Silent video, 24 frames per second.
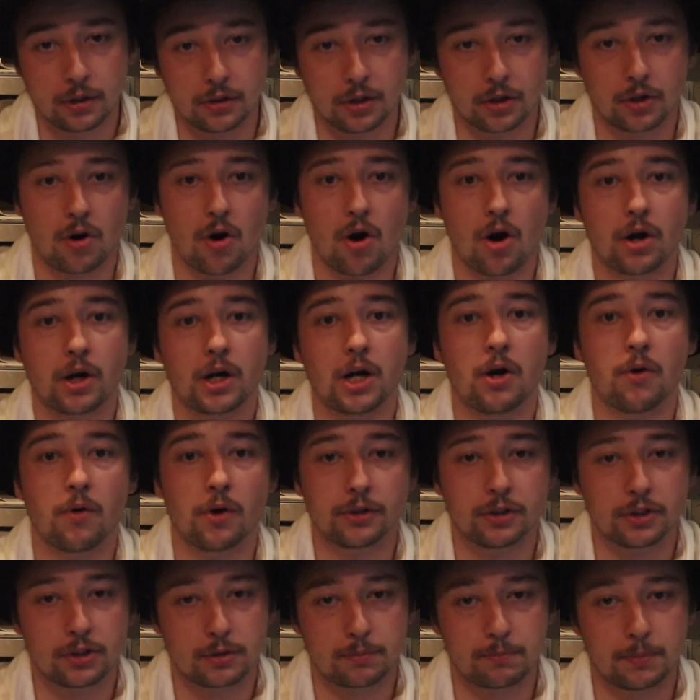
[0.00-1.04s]
The cargo
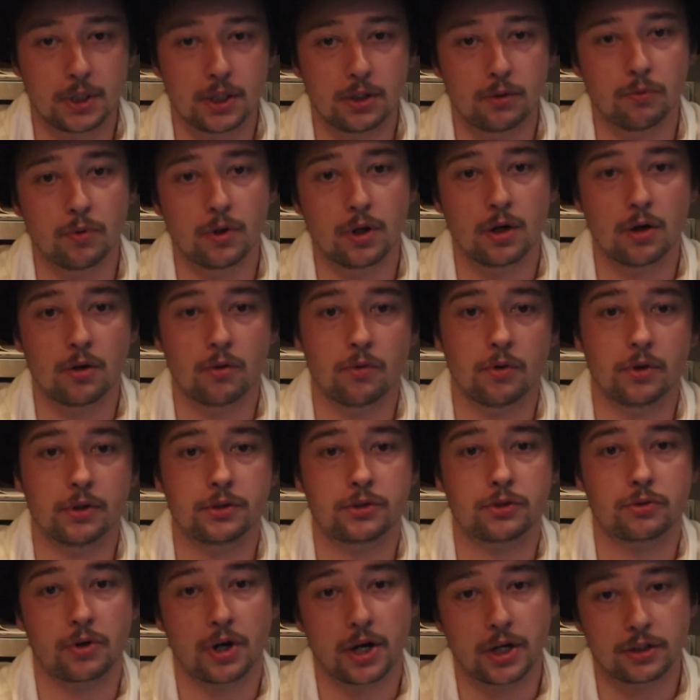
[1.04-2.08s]
on the Speedwell
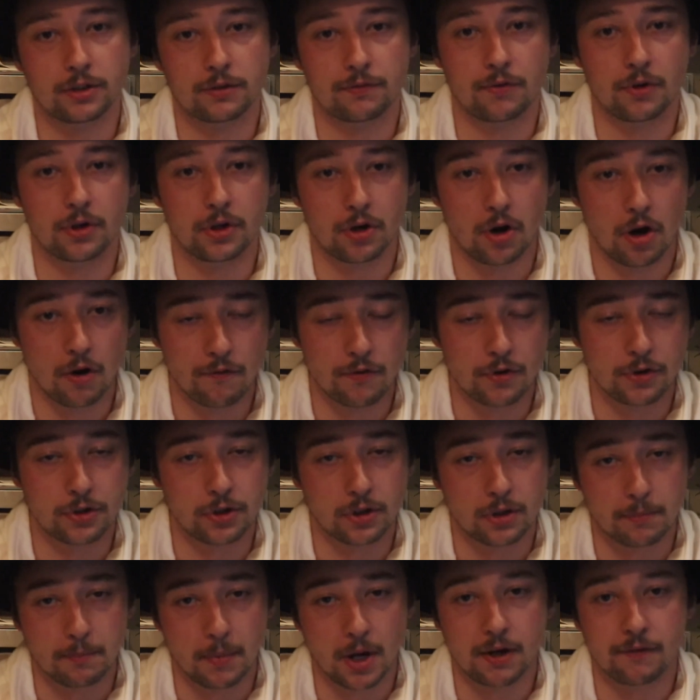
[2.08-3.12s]
was transferred over
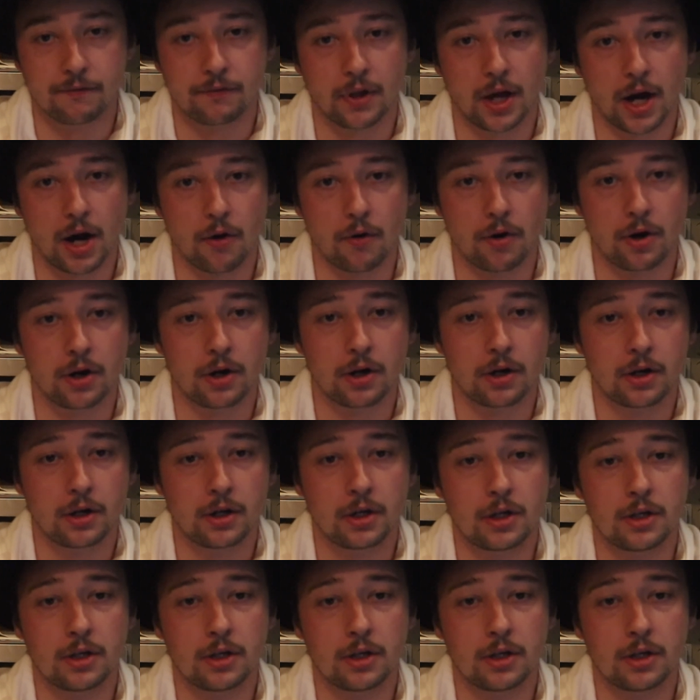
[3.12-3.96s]
to the Mayflower.